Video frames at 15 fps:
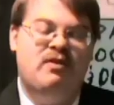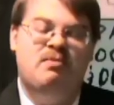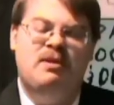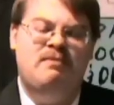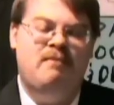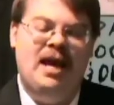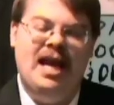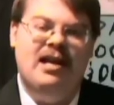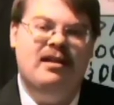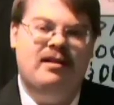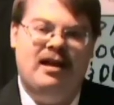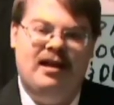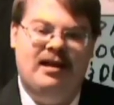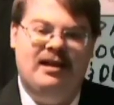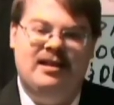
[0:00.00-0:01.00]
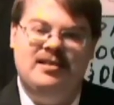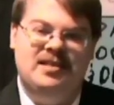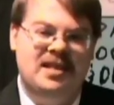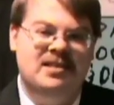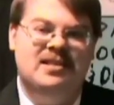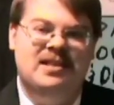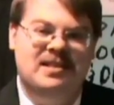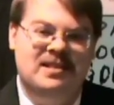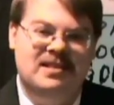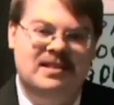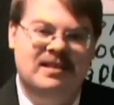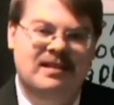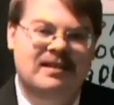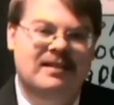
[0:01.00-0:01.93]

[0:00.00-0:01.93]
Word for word: been made in existence,